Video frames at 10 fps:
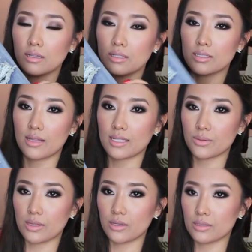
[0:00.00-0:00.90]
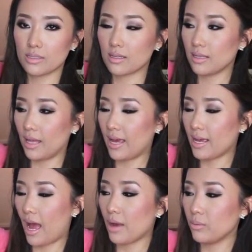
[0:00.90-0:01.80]
So that's what those look
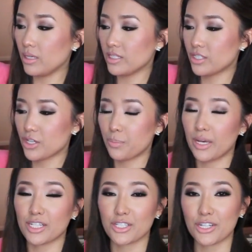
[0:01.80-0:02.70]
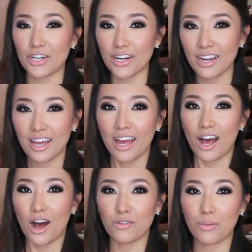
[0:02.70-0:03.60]
like. I will insert a picture
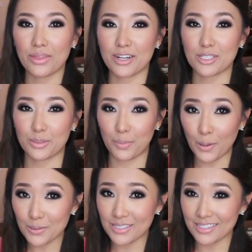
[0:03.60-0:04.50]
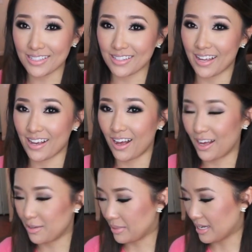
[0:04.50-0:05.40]
of what they're supposed to look like
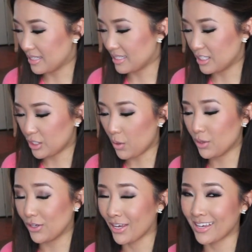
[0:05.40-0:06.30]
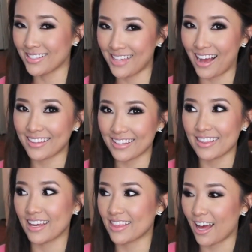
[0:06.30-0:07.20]
on because they don't look exactly
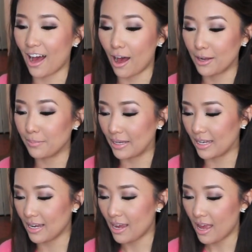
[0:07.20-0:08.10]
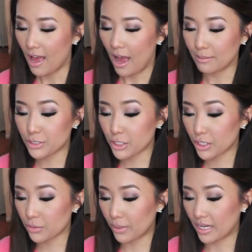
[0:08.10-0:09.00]
like that on me. I'm
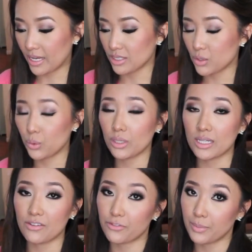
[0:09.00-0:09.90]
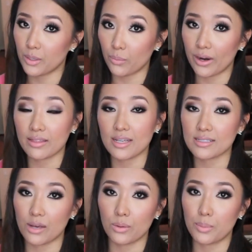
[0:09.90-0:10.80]
sure when it gets cool enough for me to wear these,
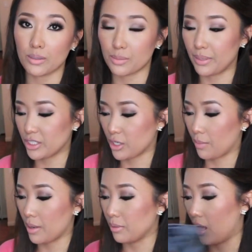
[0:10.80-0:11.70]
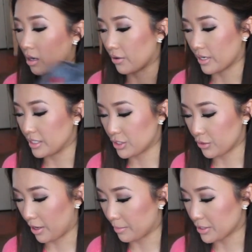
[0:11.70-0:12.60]
I will post a picture on my blog or on
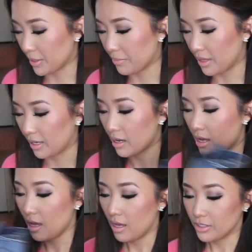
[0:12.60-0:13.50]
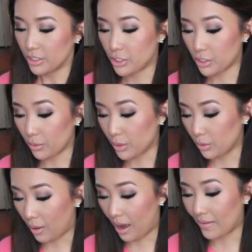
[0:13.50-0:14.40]
Instagram or something to show
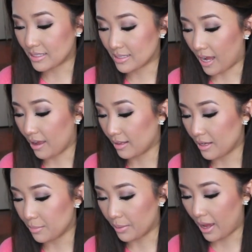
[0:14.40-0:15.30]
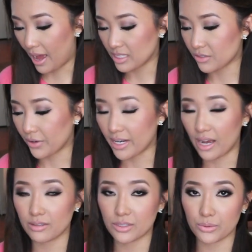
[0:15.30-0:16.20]
you how I style it, but as of right
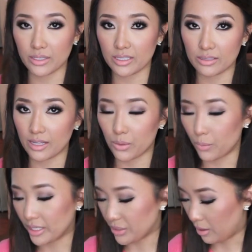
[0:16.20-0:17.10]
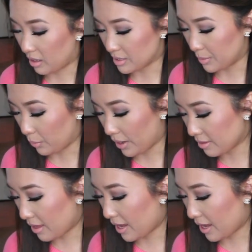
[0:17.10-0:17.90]
now, it's really like way too hot to be wearing